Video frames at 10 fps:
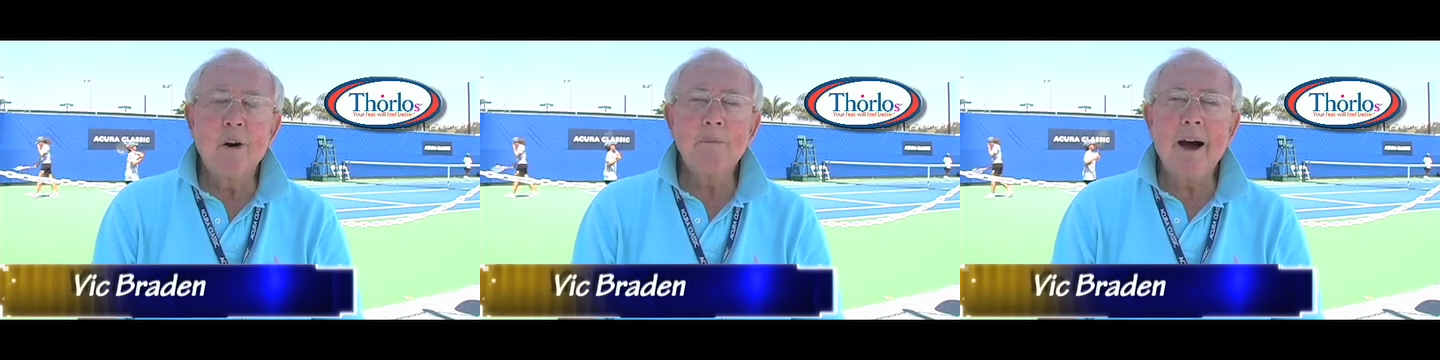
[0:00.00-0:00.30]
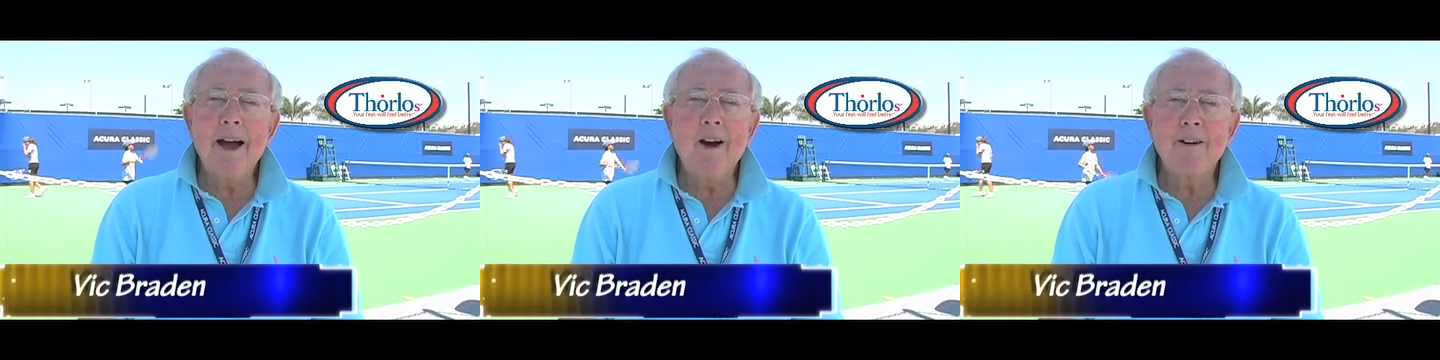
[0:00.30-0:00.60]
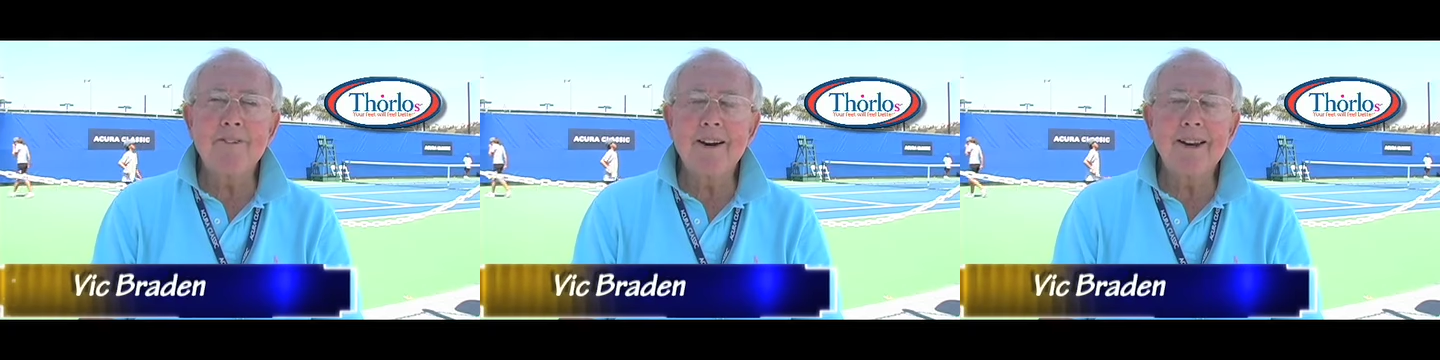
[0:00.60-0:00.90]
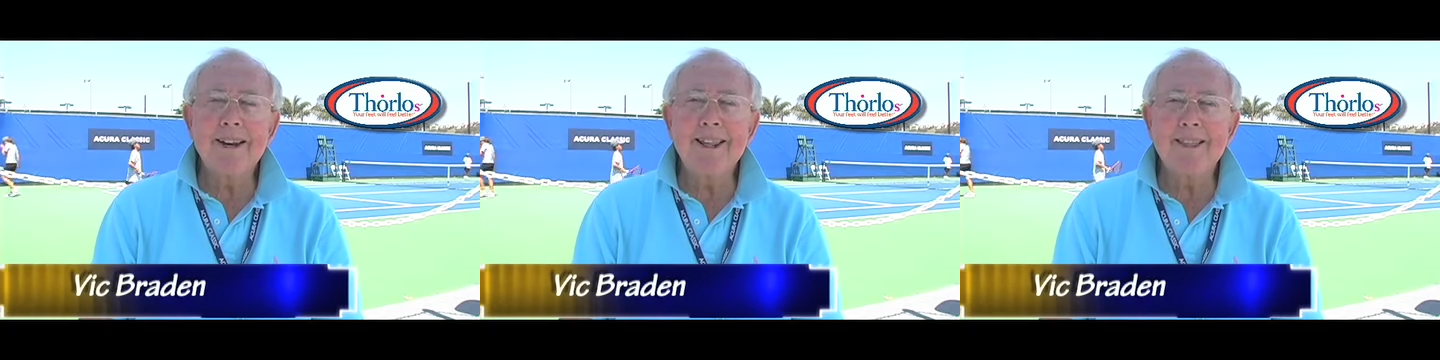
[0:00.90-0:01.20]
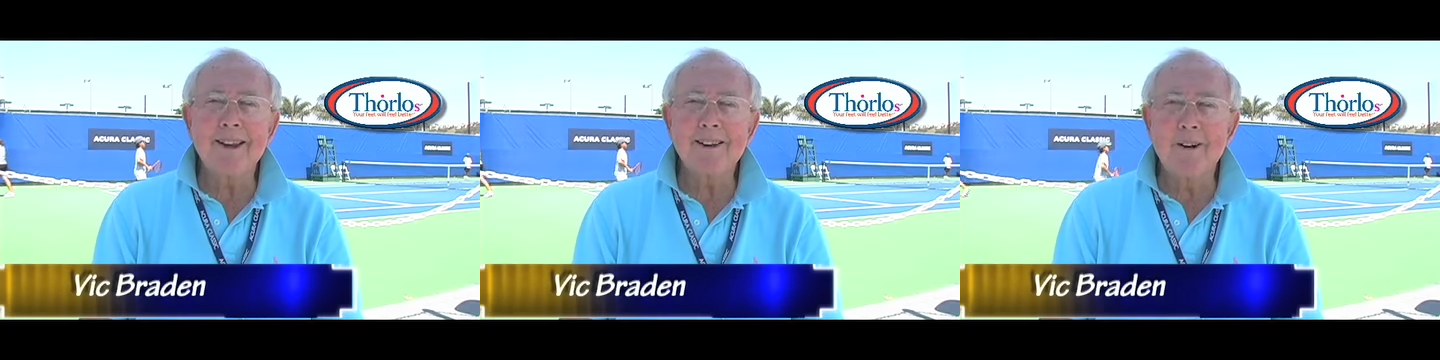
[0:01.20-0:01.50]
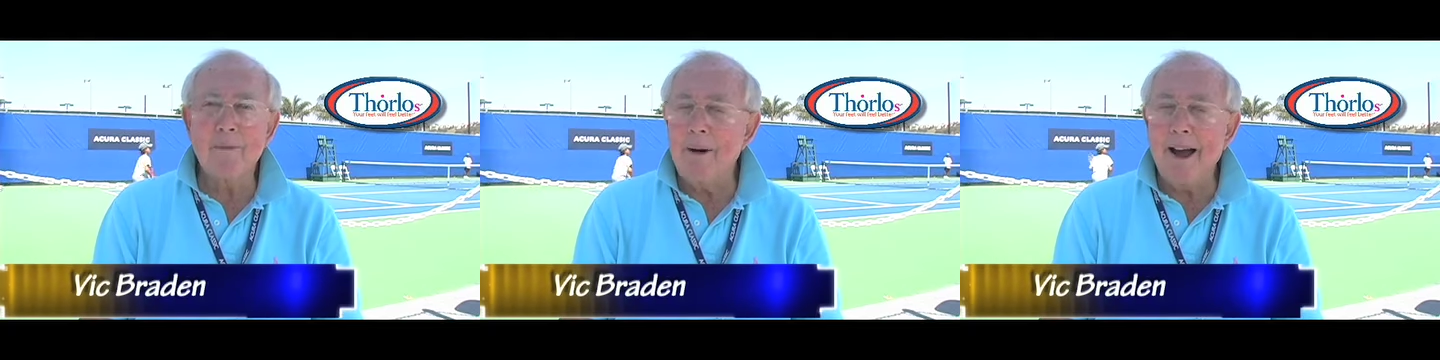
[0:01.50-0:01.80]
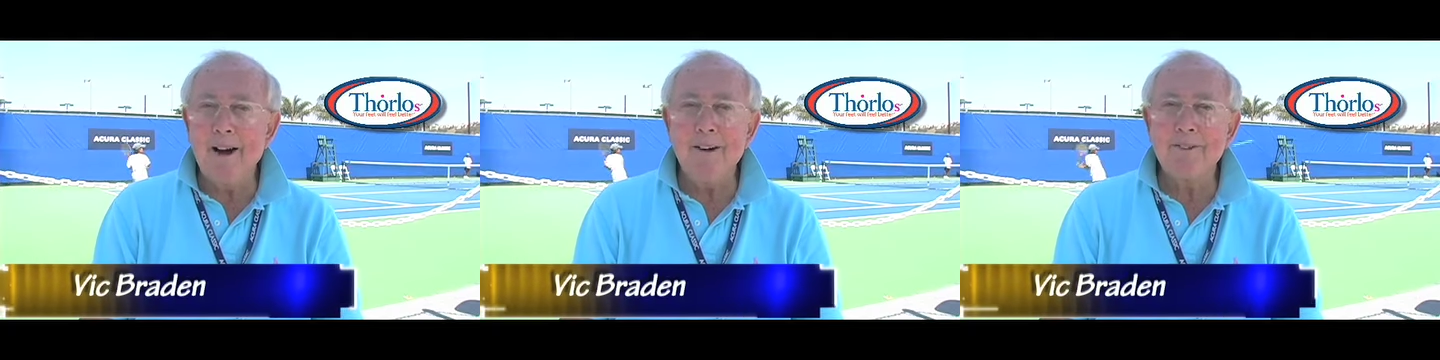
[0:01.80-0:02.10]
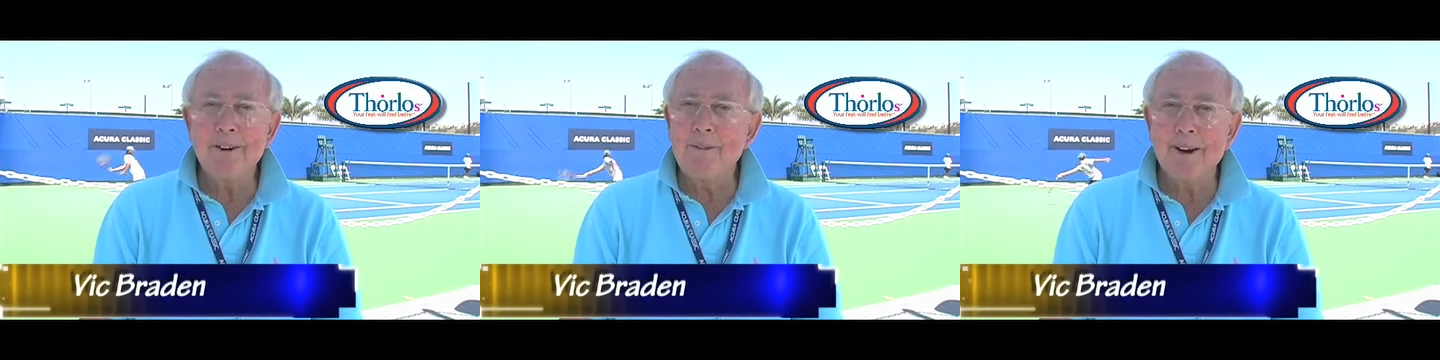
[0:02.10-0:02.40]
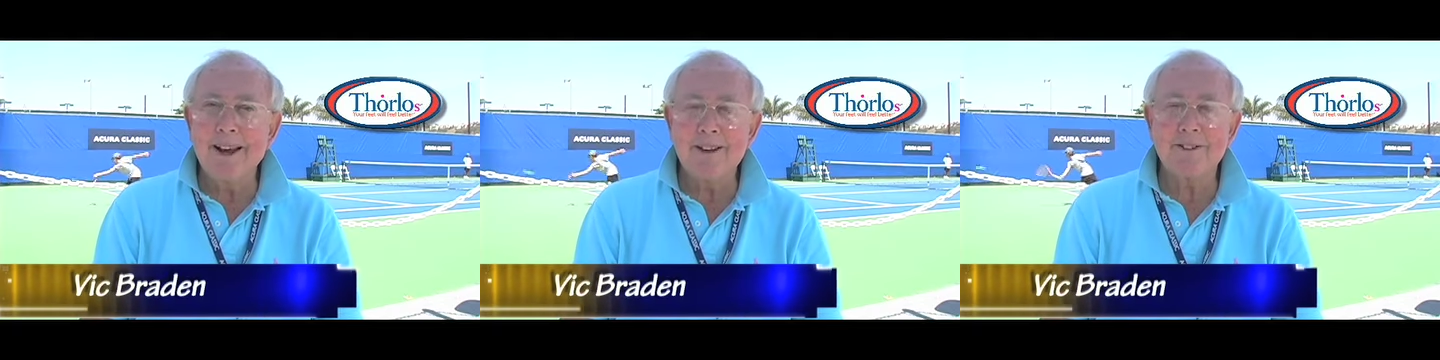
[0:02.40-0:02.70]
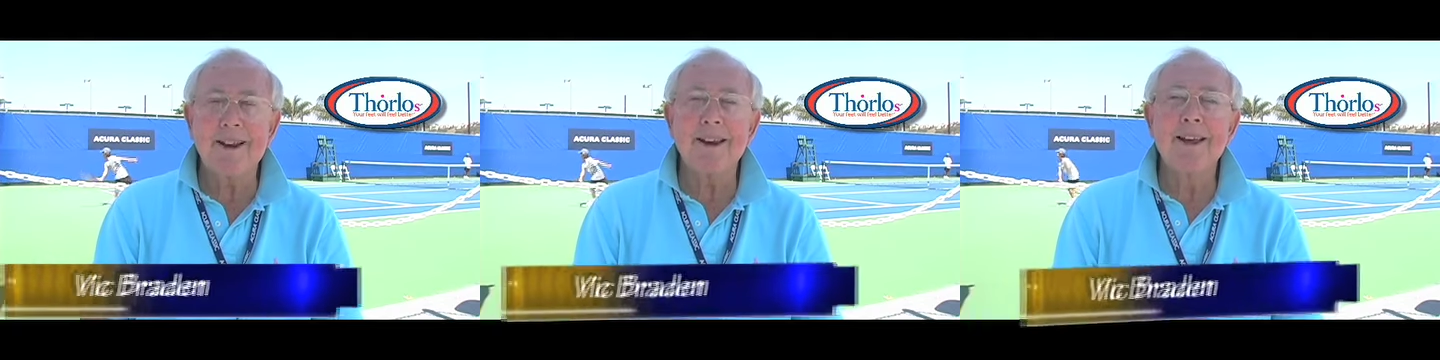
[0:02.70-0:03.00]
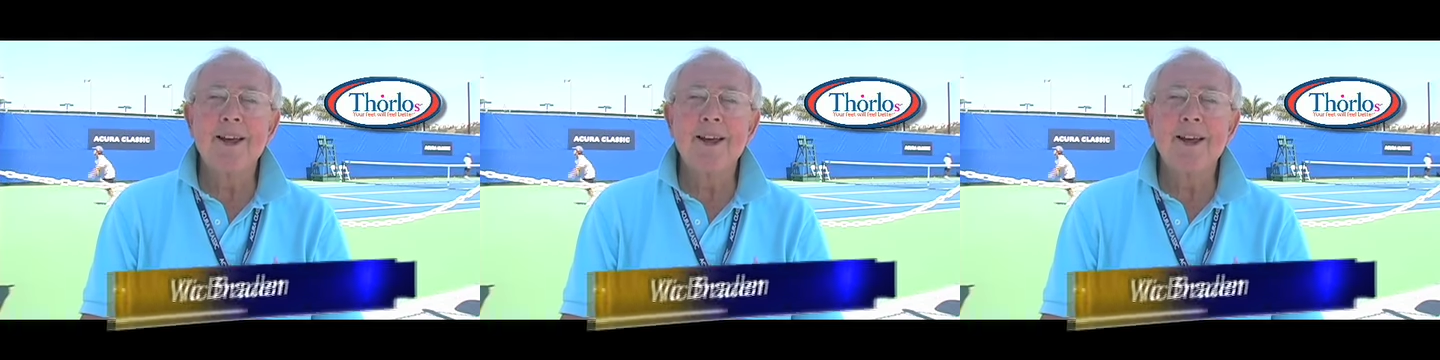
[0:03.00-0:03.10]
don't buy off on anything. Don't buy off on what I say.